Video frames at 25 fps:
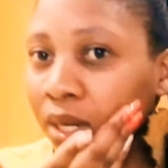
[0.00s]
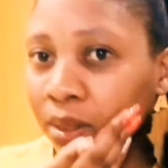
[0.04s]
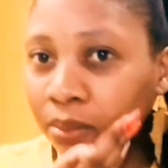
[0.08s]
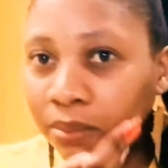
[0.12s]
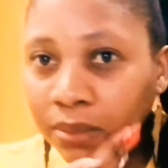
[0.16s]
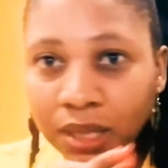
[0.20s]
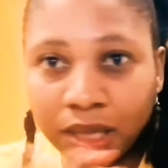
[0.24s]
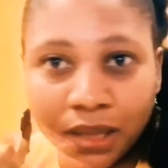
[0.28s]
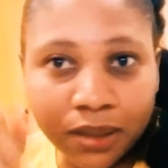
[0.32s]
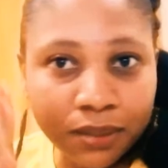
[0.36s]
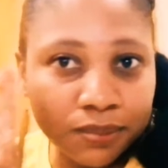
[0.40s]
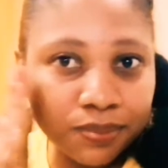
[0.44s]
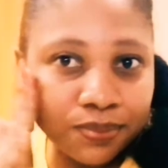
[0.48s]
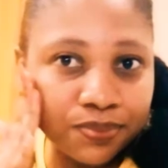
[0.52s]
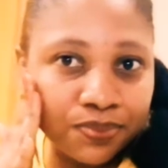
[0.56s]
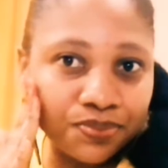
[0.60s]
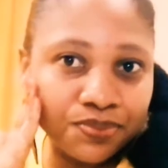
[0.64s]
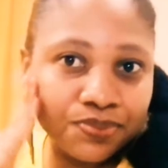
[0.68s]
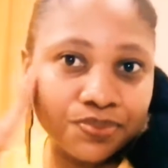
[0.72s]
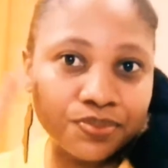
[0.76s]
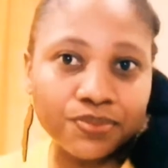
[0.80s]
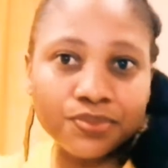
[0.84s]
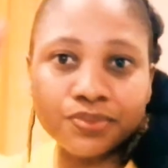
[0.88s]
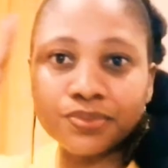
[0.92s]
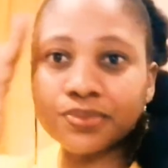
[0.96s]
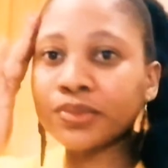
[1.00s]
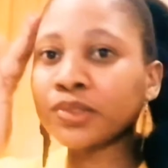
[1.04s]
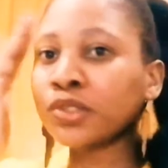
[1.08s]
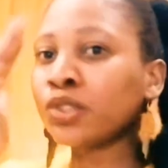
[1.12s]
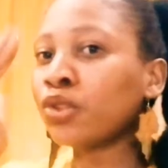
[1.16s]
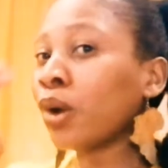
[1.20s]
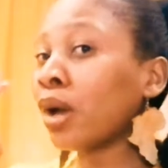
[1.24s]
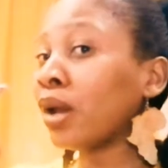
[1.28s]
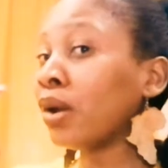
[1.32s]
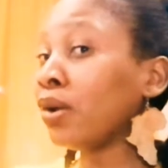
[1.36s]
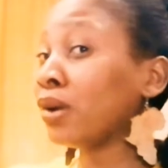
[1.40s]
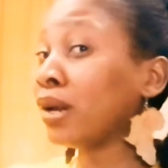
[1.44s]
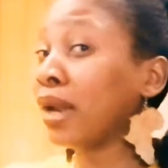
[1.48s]
me. Do
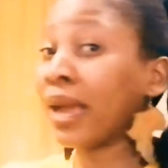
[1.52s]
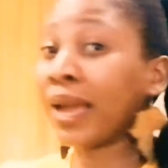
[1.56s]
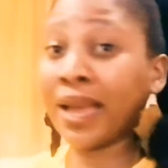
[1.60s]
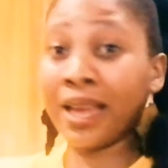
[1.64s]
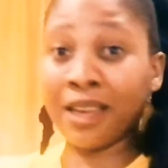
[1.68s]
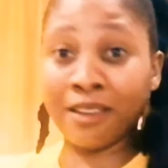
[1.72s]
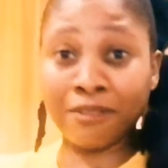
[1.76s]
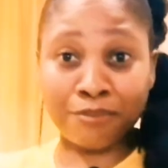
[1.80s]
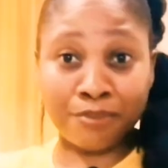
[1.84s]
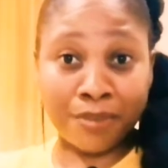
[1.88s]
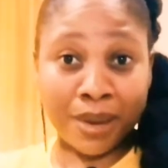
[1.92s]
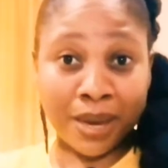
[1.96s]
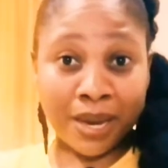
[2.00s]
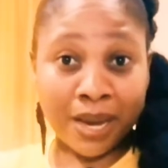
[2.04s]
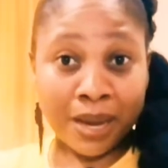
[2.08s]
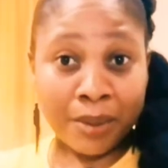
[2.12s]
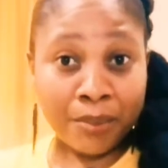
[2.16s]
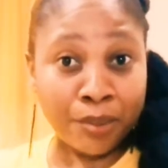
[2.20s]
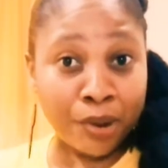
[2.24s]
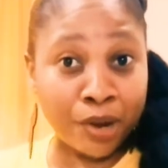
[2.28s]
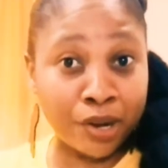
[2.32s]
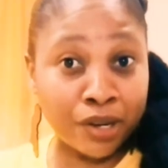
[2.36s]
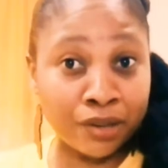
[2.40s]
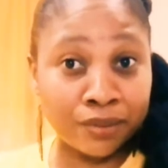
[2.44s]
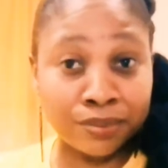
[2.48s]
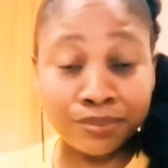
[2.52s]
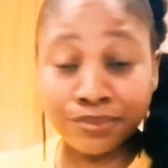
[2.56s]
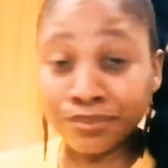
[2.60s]
I look like I have makeup on?